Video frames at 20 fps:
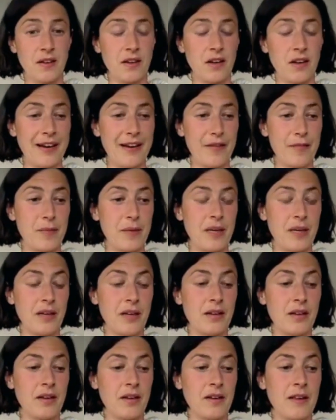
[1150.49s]
I have
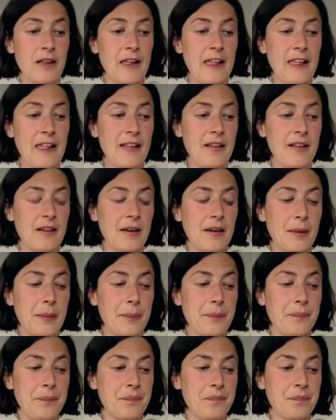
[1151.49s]
been,
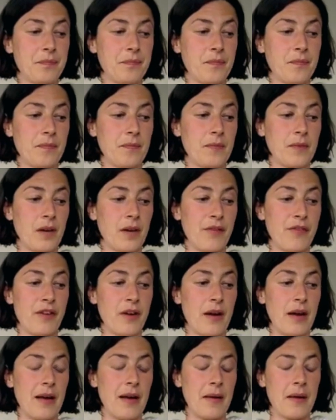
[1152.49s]
I've
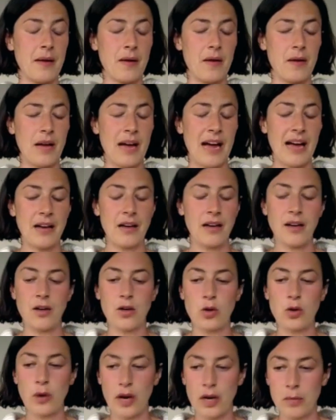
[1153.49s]
had
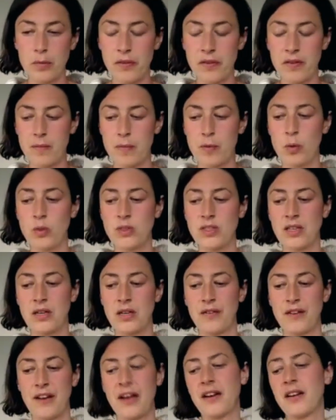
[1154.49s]
incredible support and
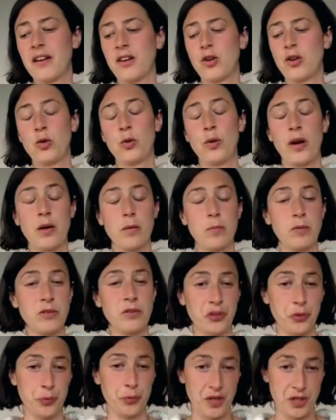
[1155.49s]
I've had incredible
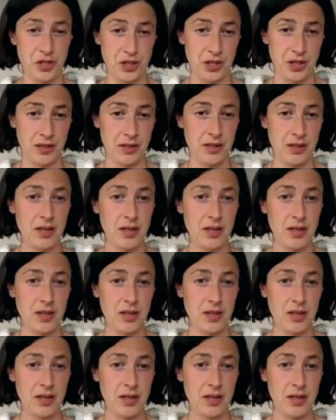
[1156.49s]
derision.